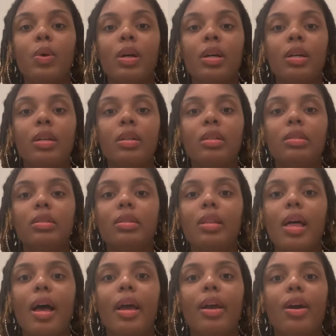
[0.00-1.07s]
was
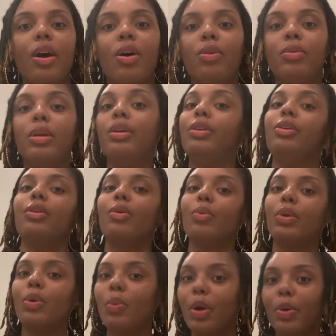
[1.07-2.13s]
like, oh no, you don't
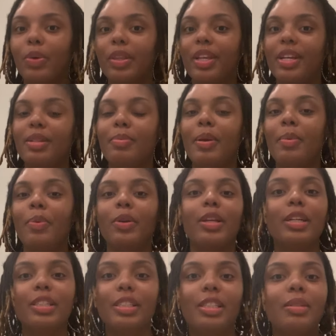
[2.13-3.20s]
want to work with these people.
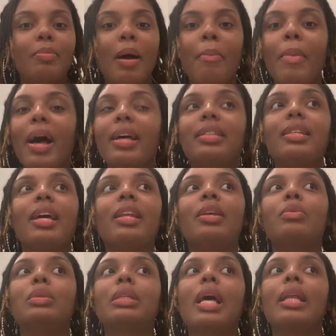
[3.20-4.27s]
That's just my mindset. And it
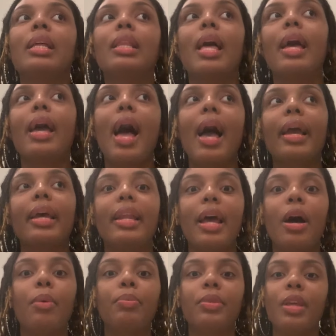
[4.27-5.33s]
was kind of like, I can
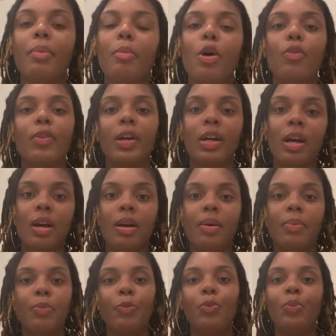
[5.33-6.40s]
help them
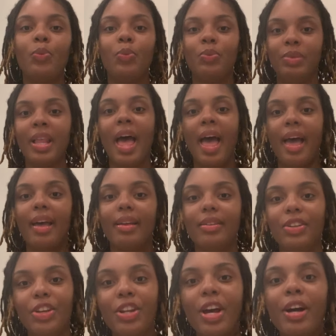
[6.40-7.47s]
overcome that,
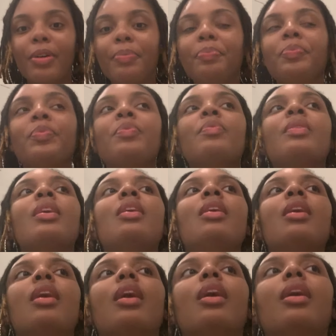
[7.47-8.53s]
you know?
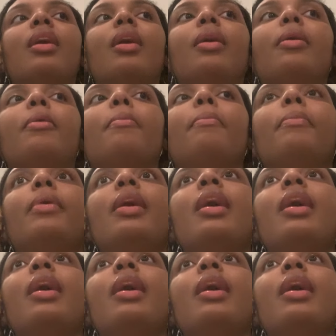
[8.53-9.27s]
Um,